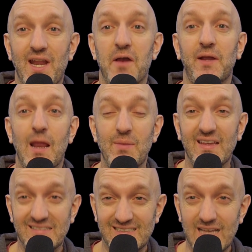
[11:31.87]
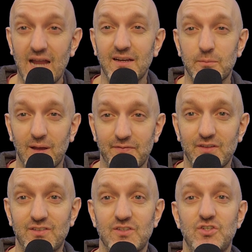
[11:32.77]
How can I be excited about
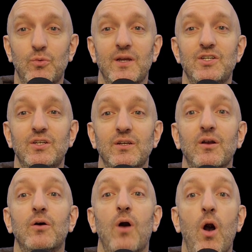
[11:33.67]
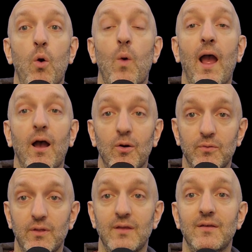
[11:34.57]
this situation to go, oh, wow,